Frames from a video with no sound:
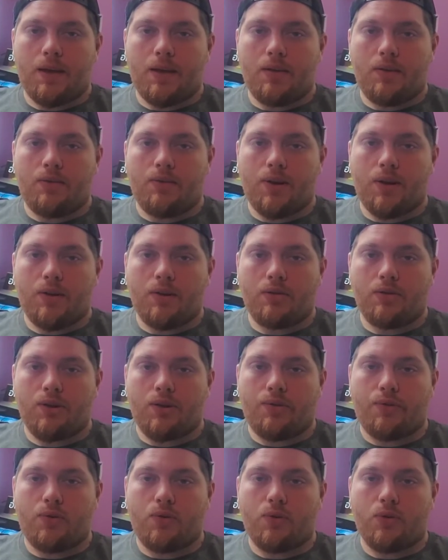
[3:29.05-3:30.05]
He's very
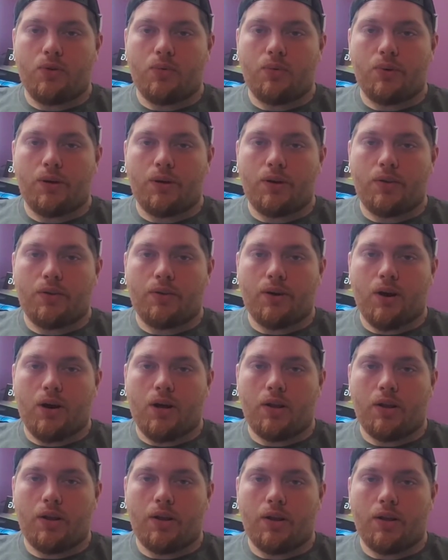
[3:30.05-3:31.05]
straightforward with
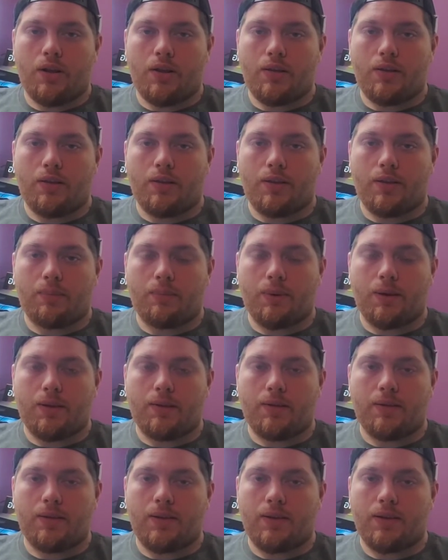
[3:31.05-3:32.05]
all of his
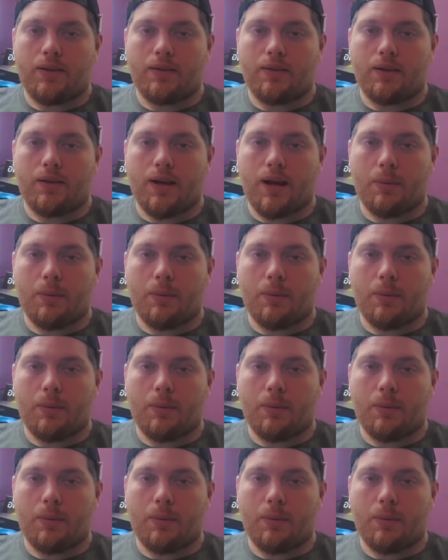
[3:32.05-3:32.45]
expenses and